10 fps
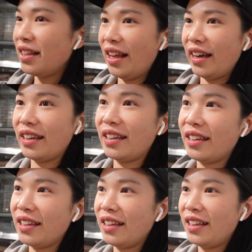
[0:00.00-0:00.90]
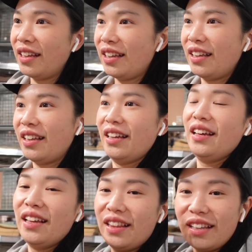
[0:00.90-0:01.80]
Like
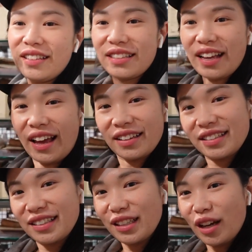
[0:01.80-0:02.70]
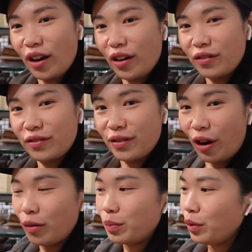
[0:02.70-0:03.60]
this set of
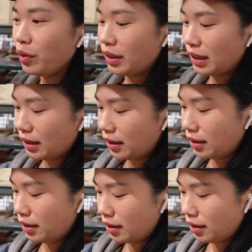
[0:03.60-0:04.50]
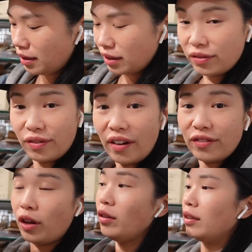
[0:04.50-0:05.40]
notebooks, it's
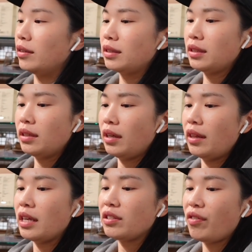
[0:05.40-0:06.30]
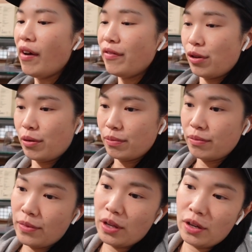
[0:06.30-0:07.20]
five dollars and there's five of them.
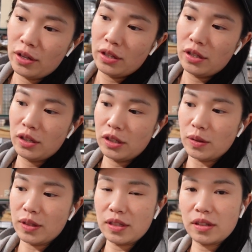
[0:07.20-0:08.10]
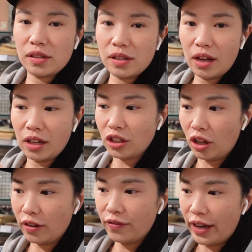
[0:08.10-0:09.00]
So it's a
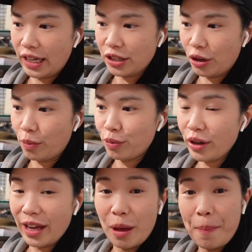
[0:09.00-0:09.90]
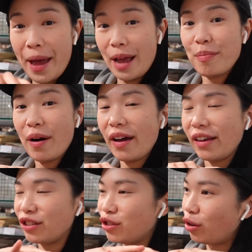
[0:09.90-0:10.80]
dollar for each notebook, and the paper
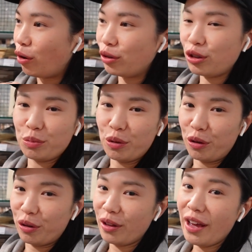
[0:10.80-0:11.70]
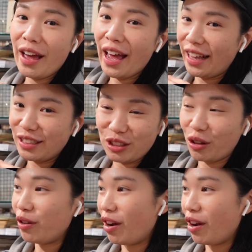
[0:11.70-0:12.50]
is so smooth and so